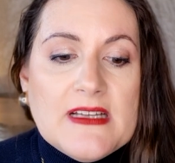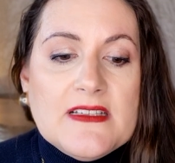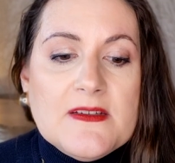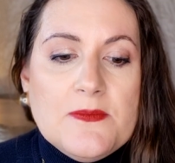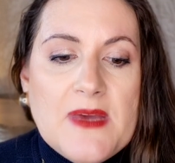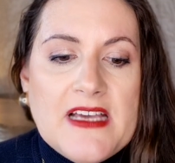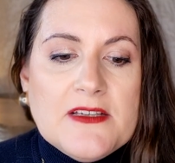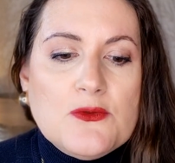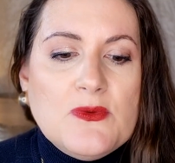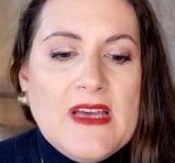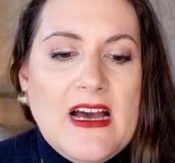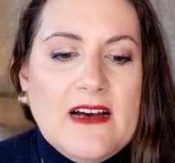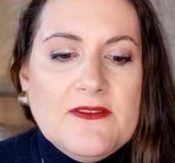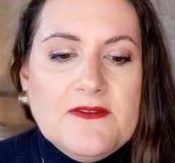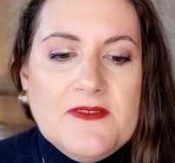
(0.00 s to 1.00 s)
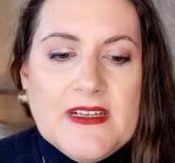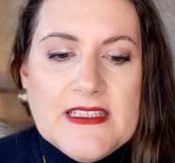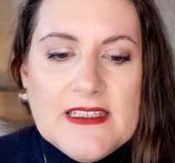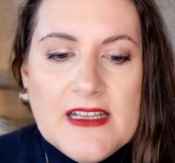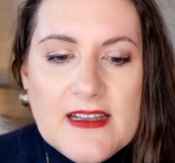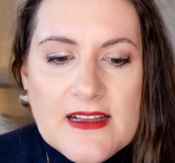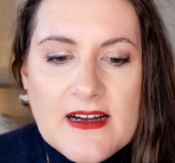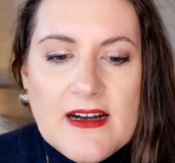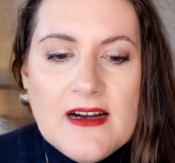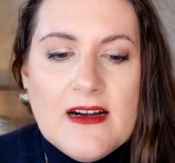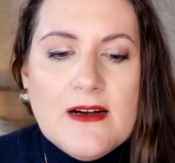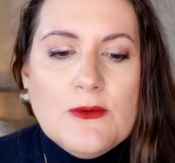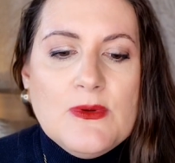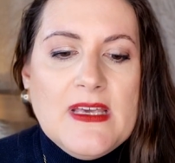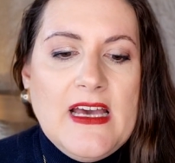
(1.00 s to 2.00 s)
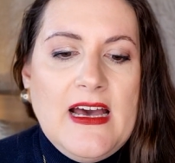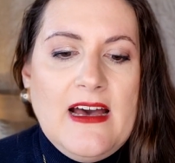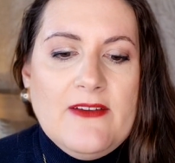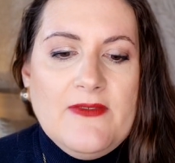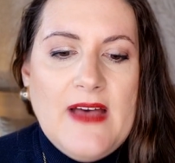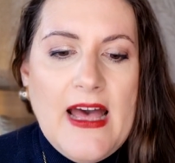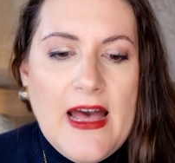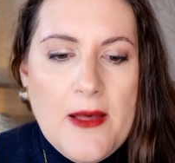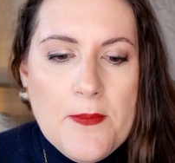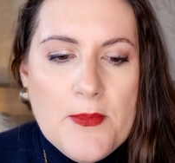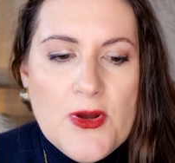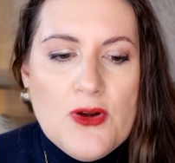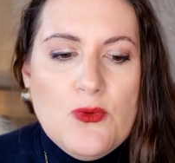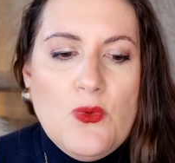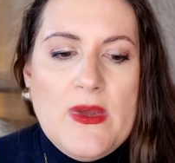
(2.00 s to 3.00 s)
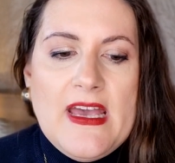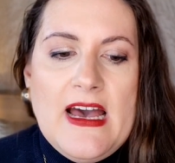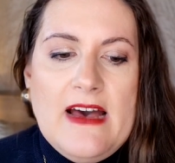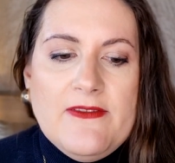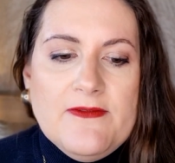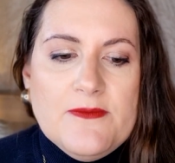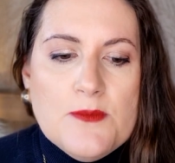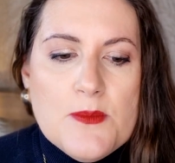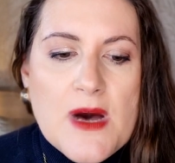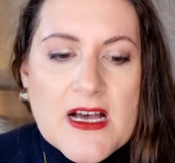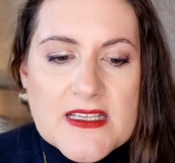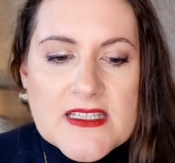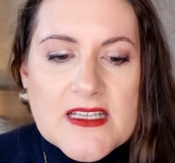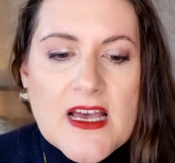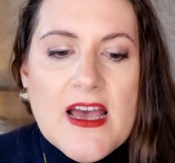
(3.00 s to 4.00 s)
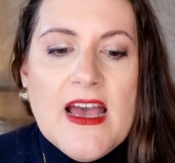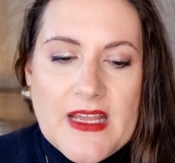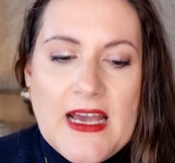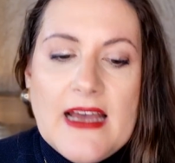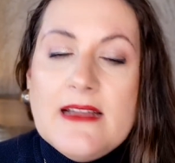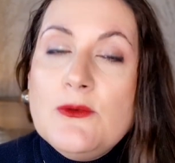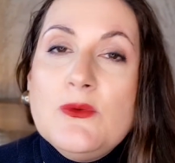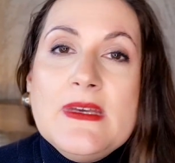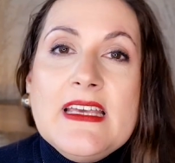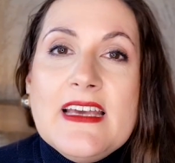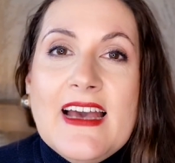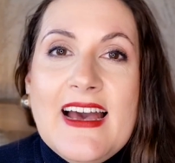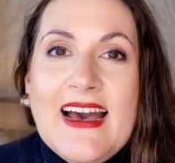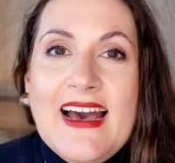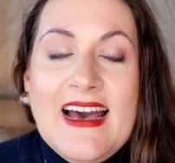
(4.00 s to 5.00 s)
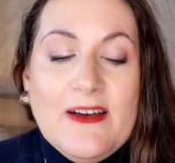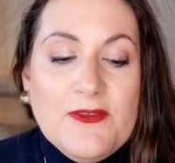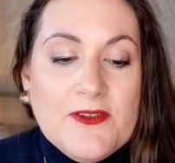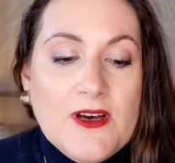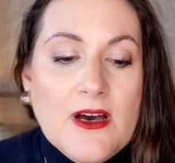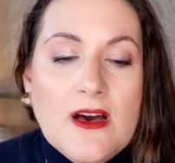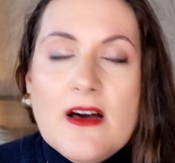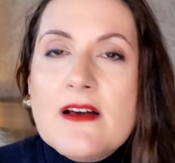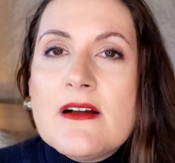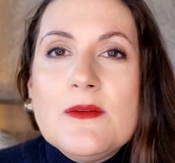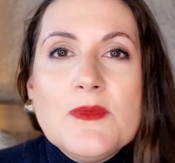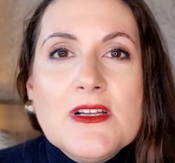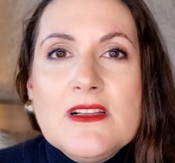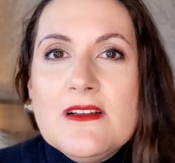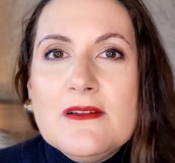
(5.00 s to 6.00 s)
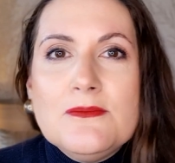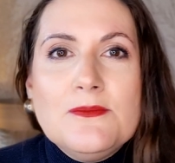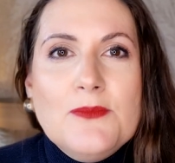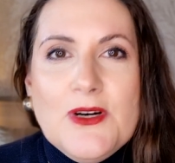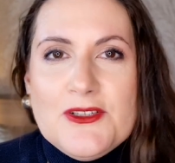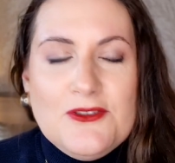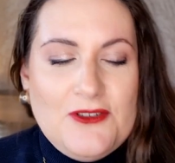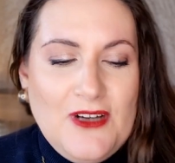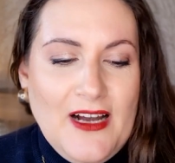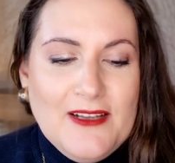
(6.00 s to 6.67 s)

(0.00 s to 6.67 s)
In the base we have vanilla, we have amber, we have musk, and we have caramel butter.